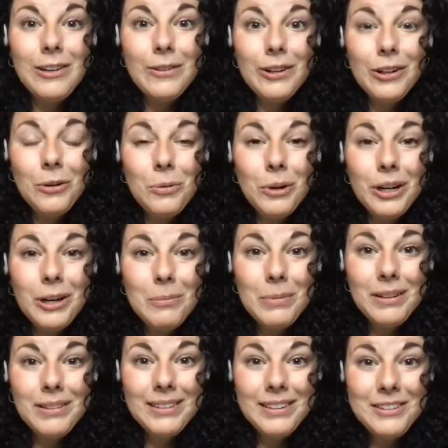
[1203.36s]
even gonna work a
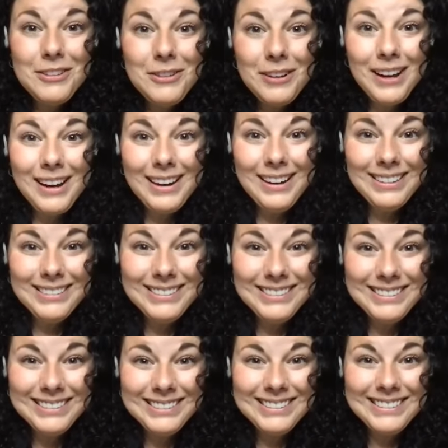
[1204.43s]
business, you guys.
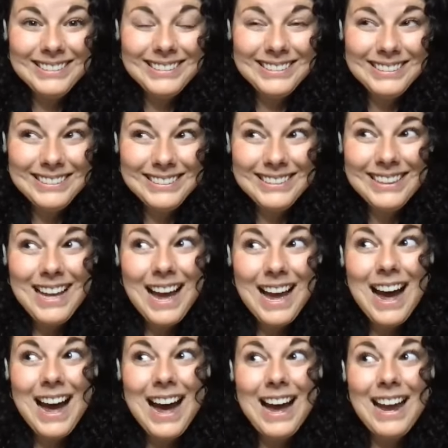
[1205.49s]

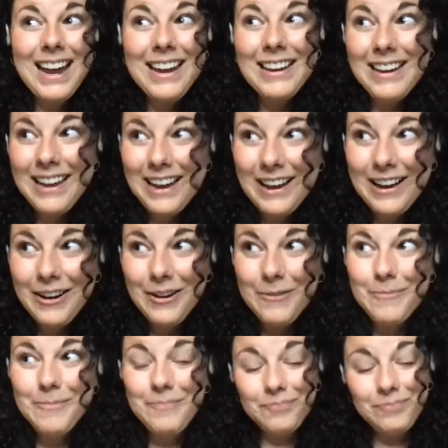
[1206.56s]
I
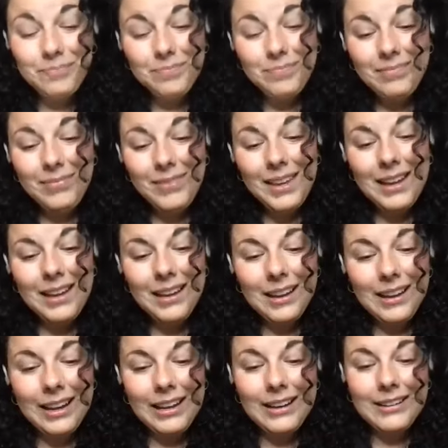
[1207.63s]
am
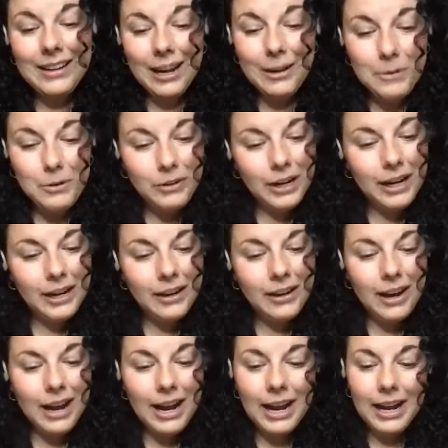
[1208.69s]
at a diamond
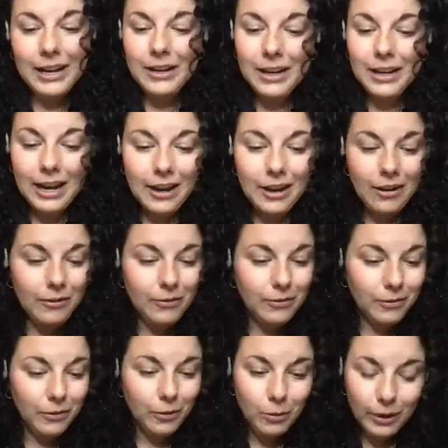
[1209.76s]
rank. I have
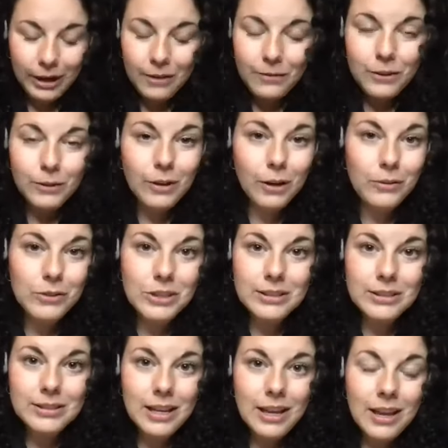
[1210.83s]
quite a few
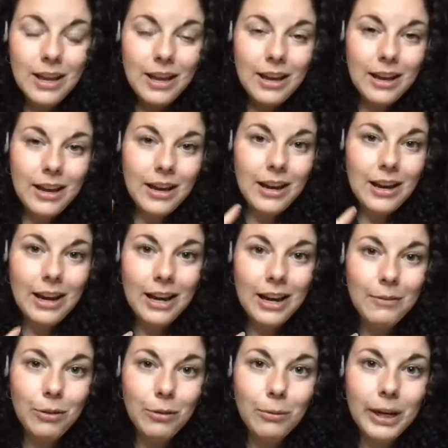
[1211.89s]
coaches. I
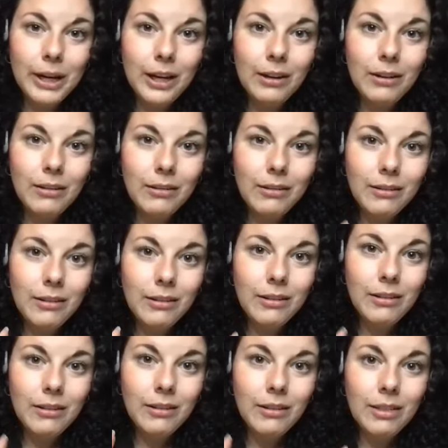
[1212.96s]
have three
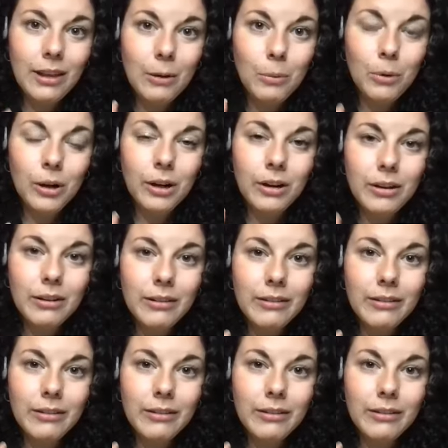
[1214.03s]
that work.